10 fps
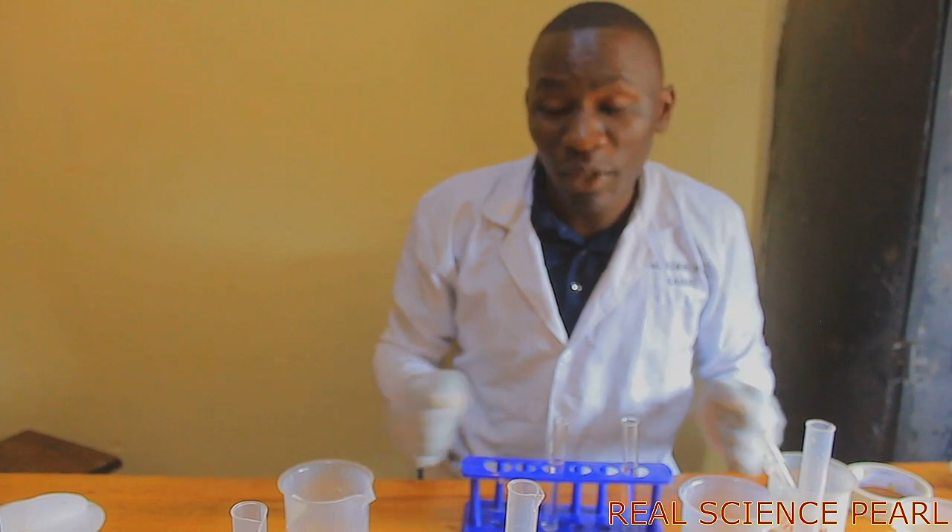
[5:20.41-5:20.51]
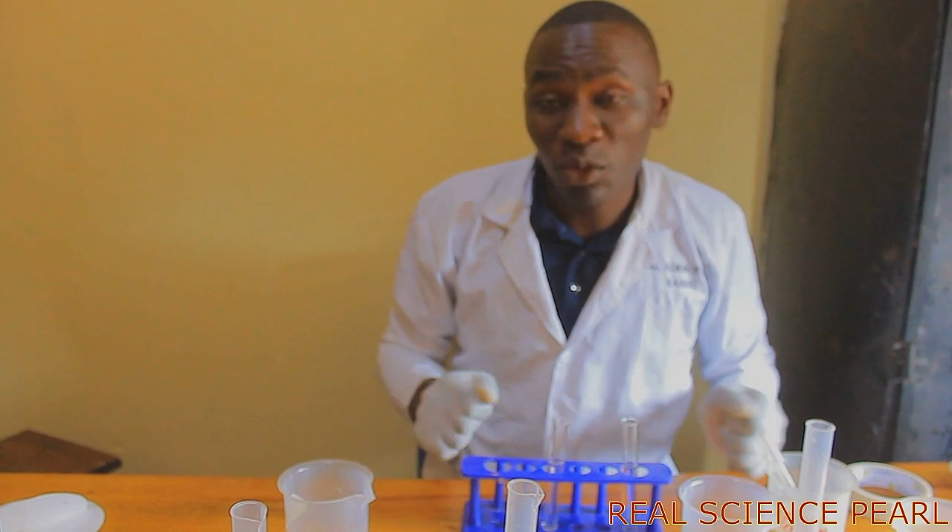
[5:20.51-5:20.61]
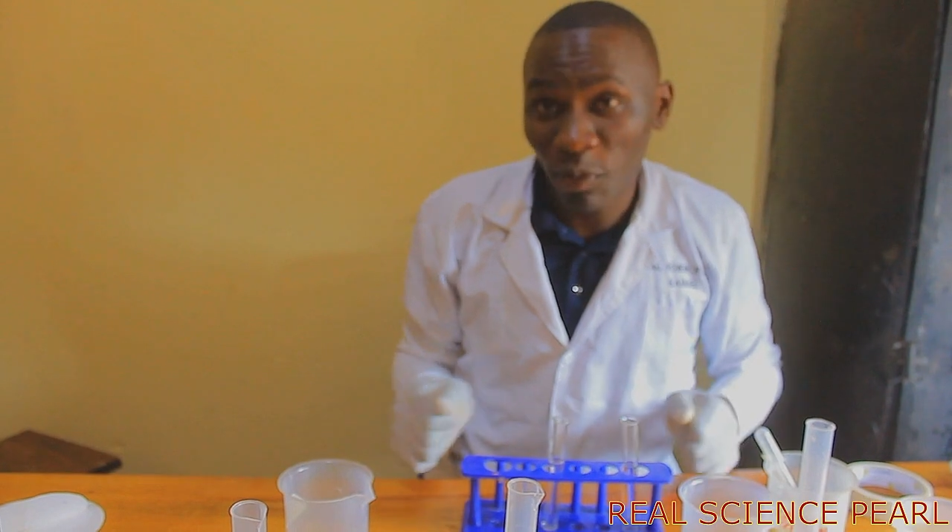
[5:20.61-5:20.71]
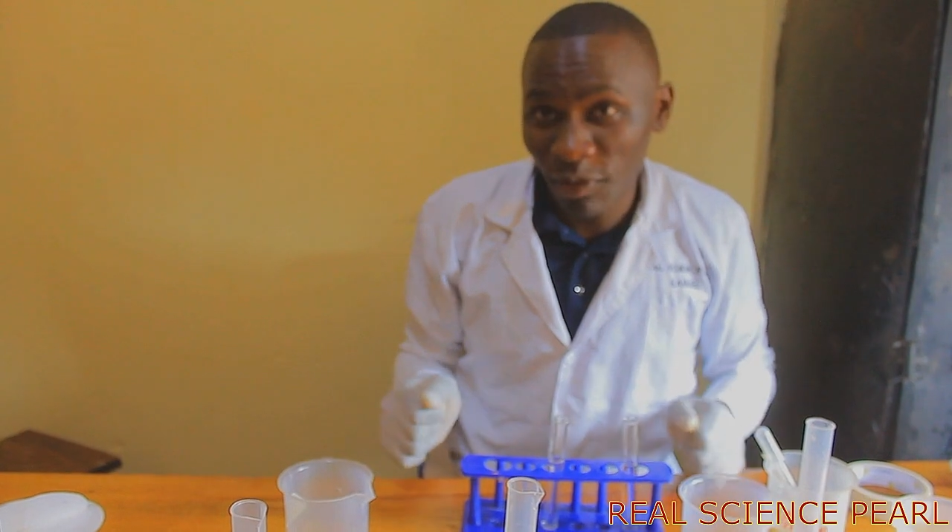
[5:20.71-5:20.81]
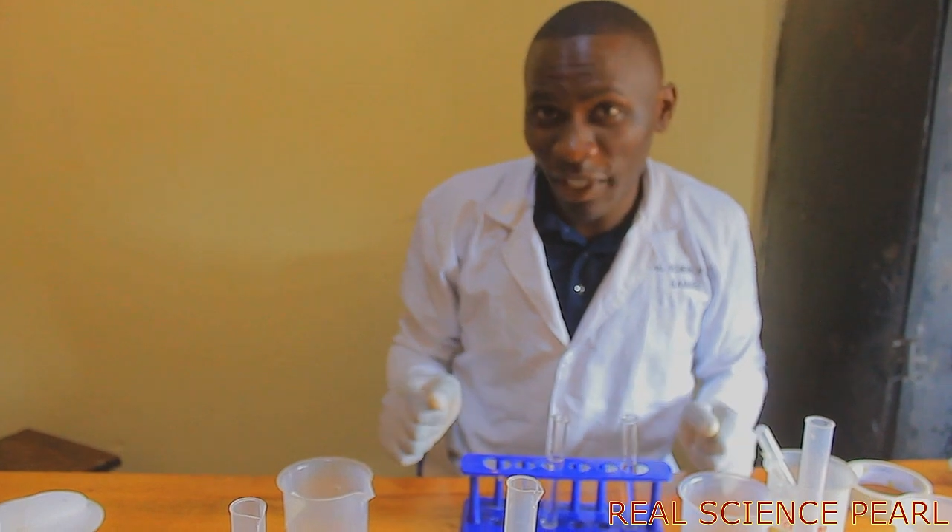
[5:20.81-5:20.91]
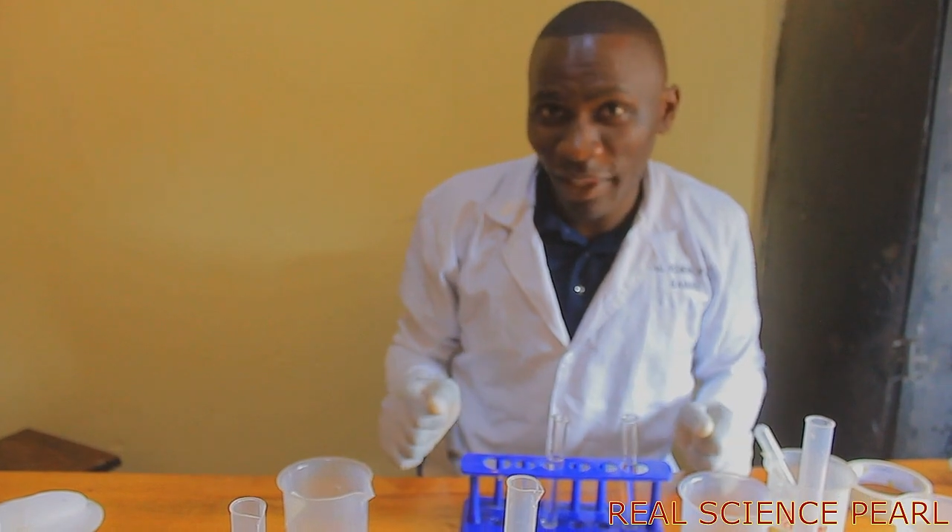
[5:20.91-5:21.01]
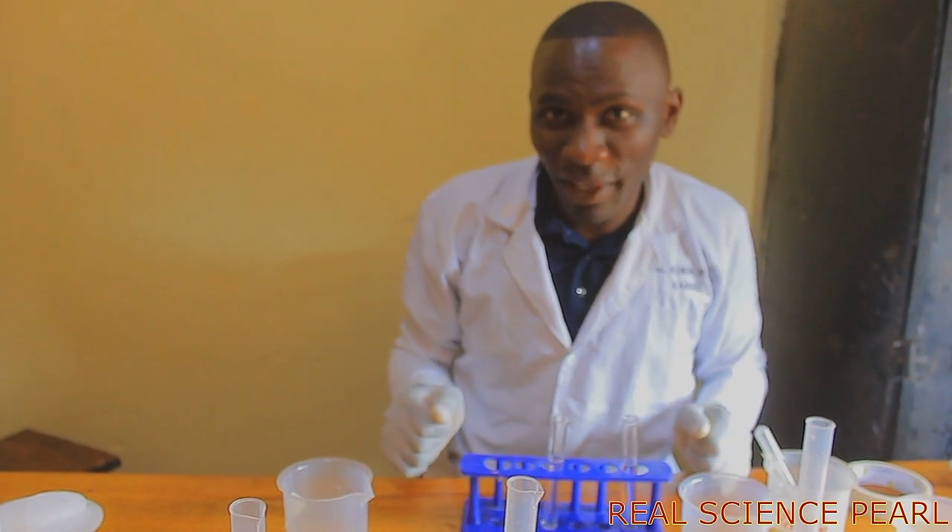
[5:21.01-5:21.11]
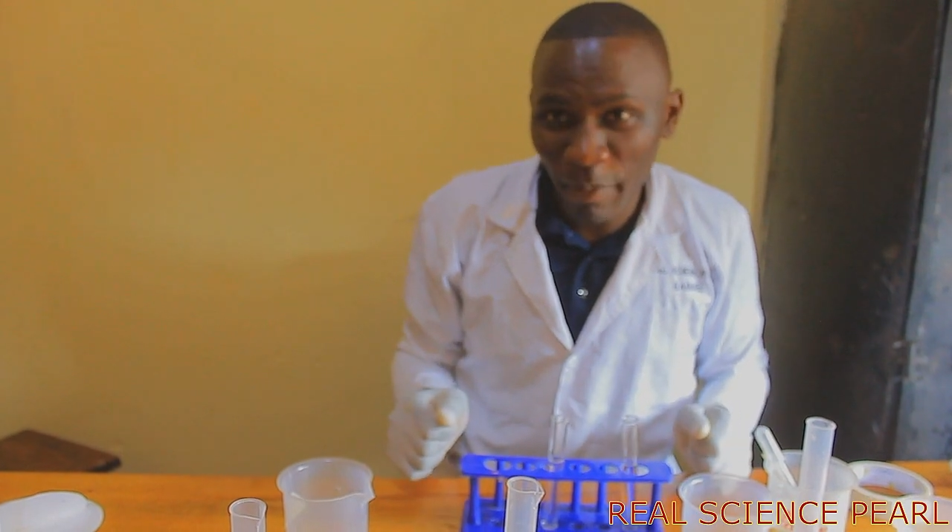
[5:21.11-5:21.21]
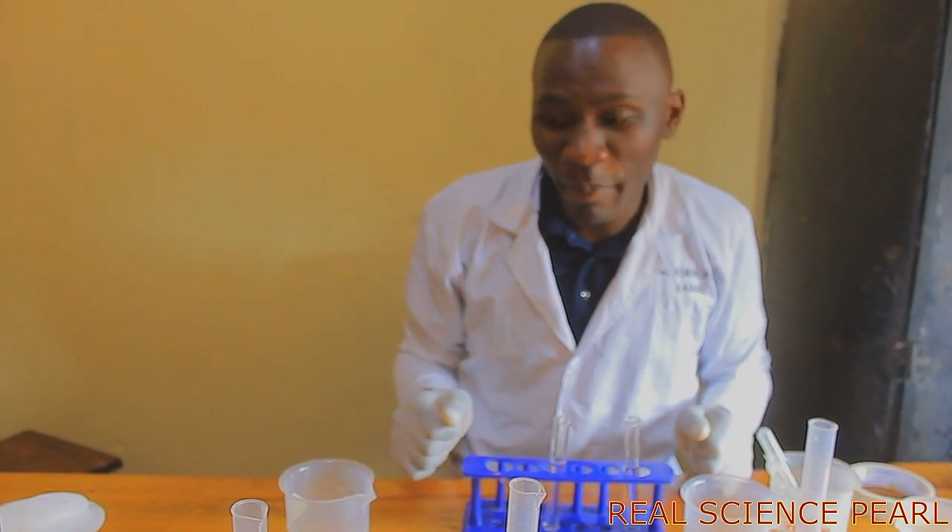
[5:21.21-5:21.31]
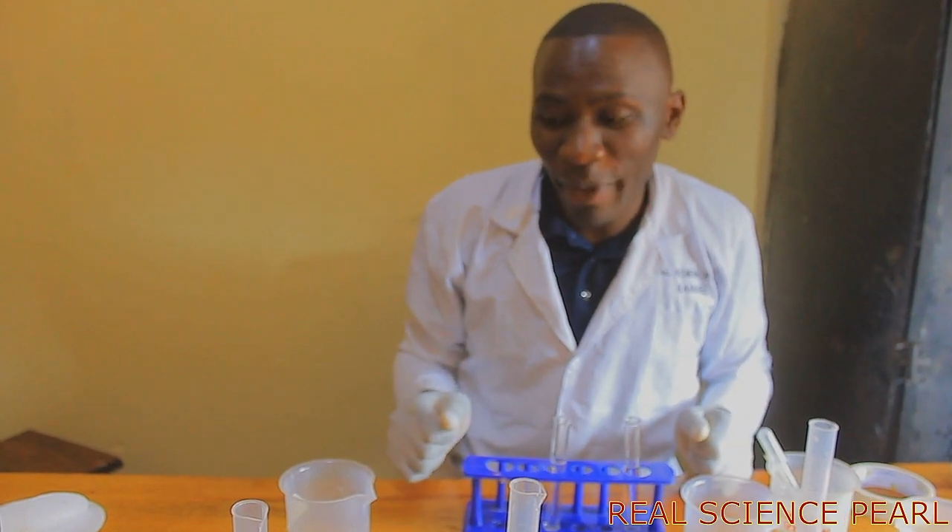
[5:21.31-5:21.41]
soften
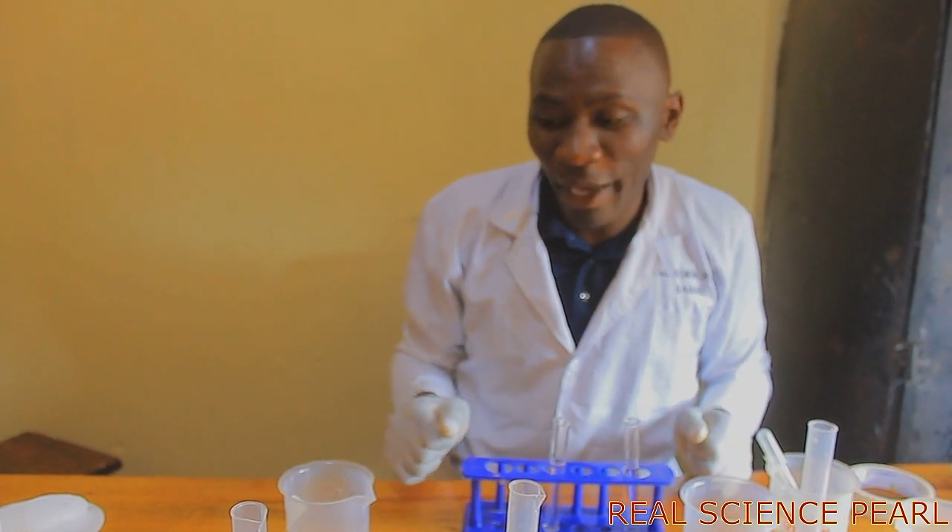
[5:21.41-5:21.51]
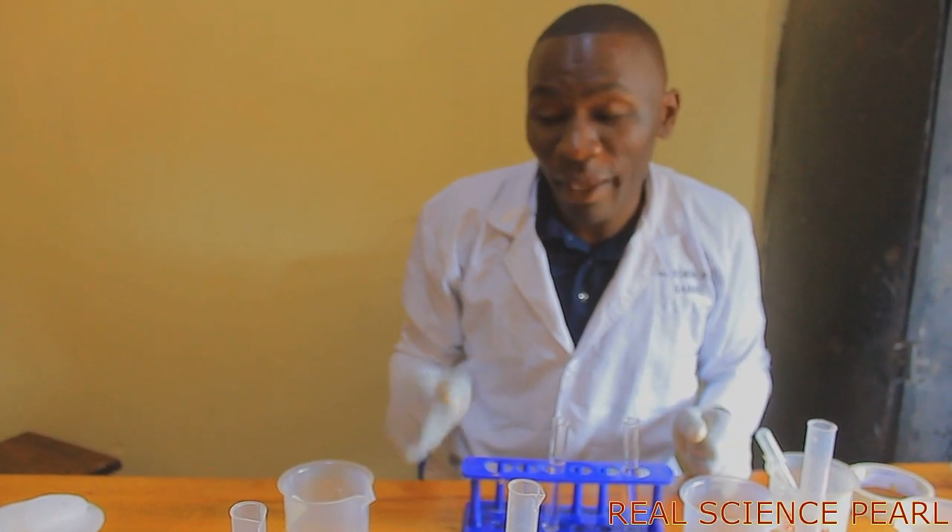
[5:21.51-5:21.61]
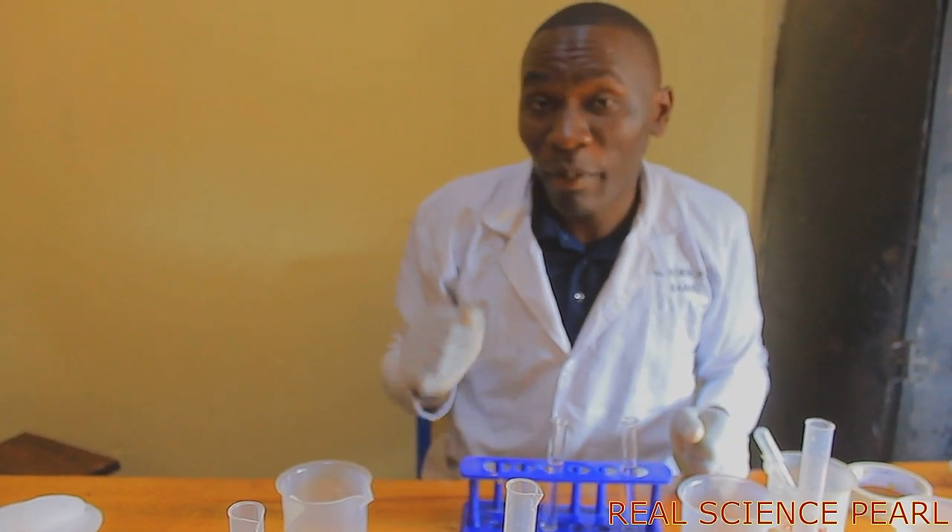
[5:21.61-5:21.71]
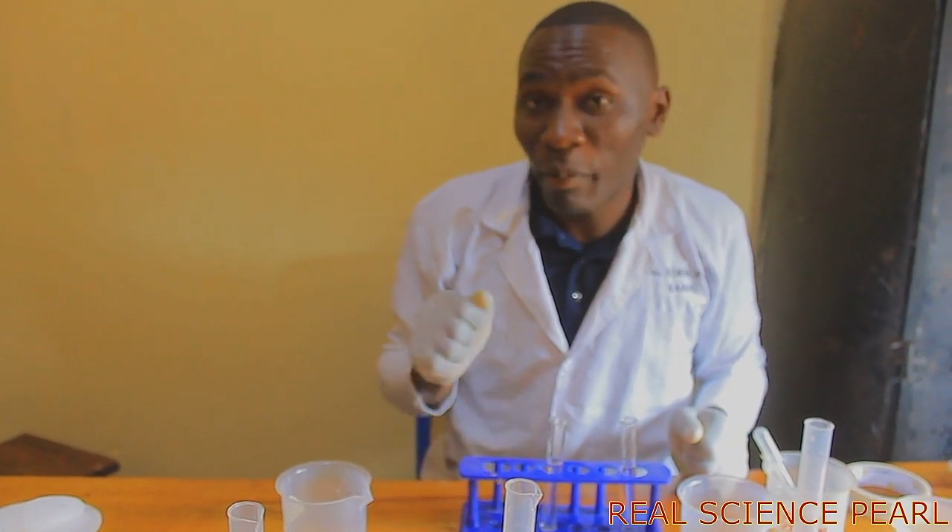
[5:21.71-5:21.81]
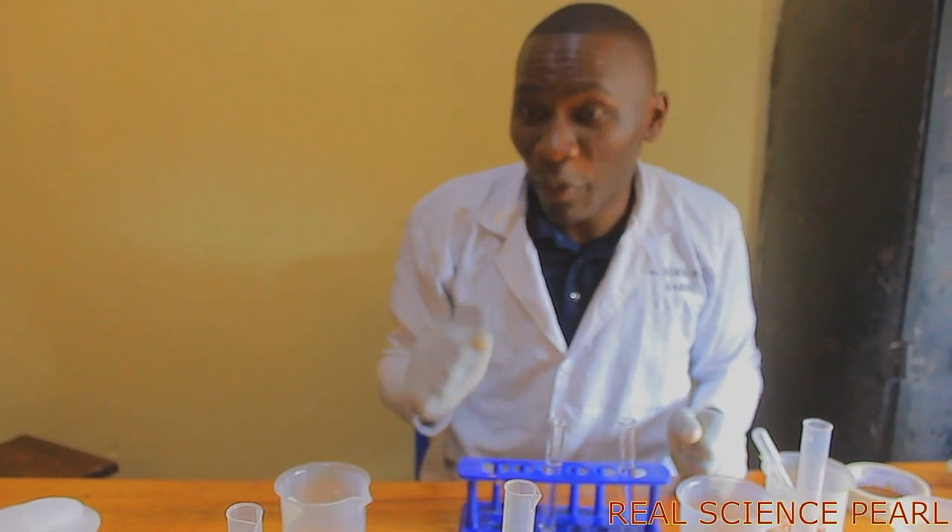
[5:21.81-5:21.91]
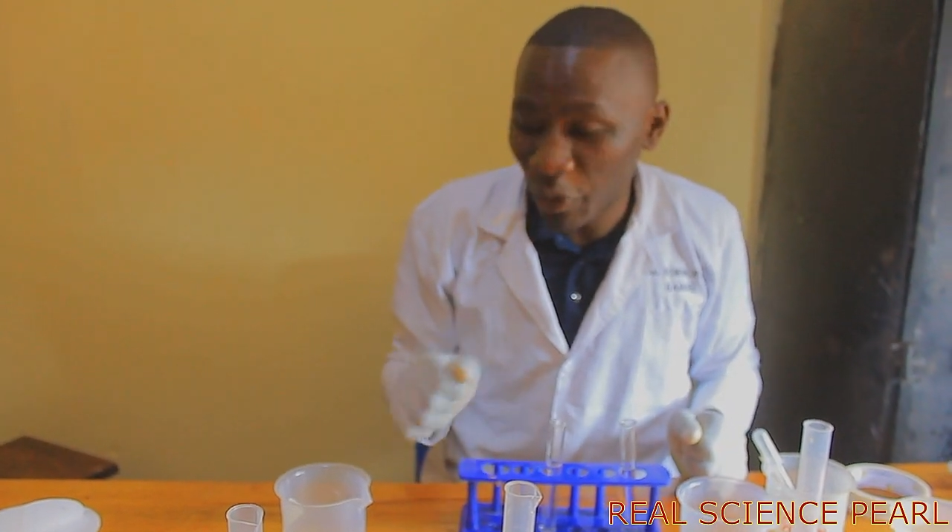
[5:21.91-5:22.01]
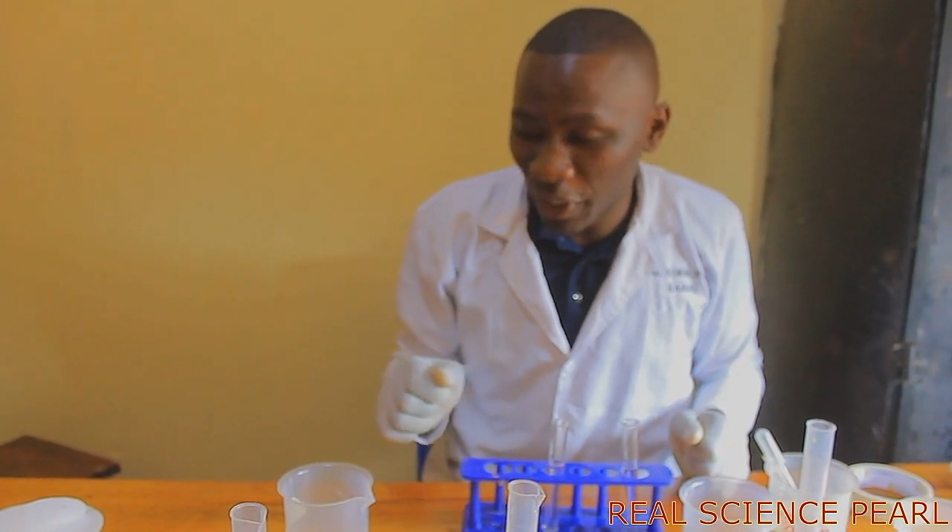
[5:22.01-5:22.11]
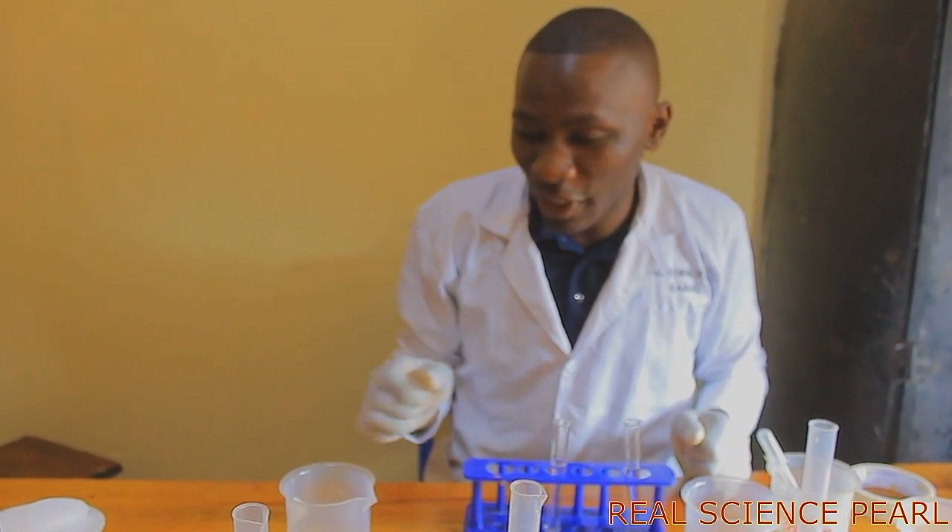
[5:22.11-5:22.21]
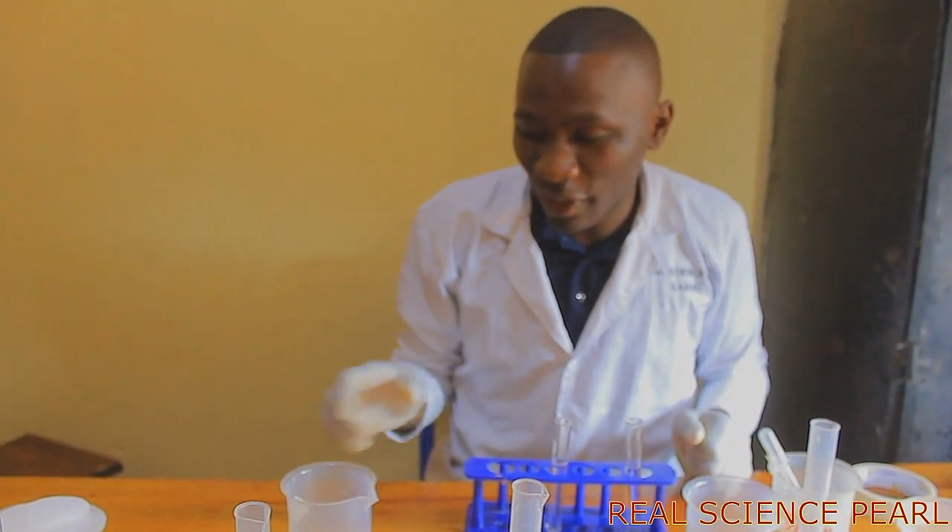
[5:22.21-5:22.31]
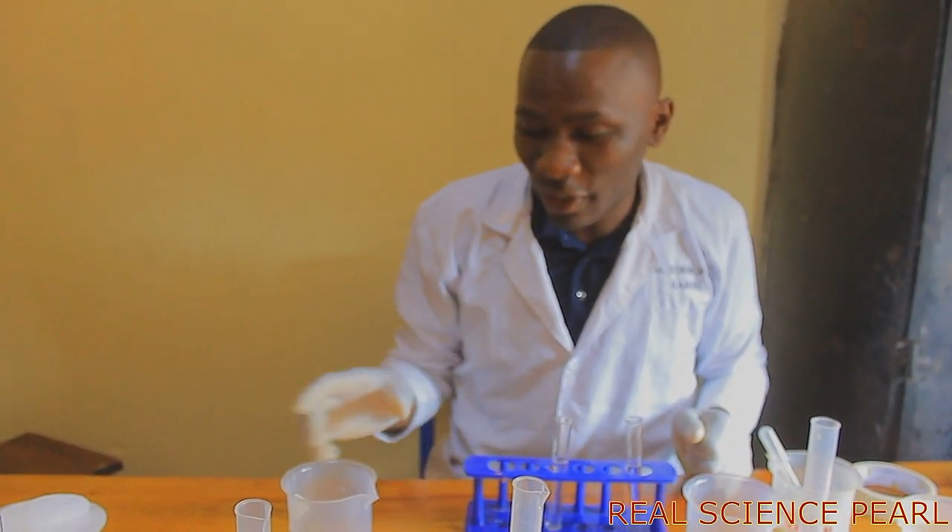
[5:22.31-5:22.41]
them by boiling.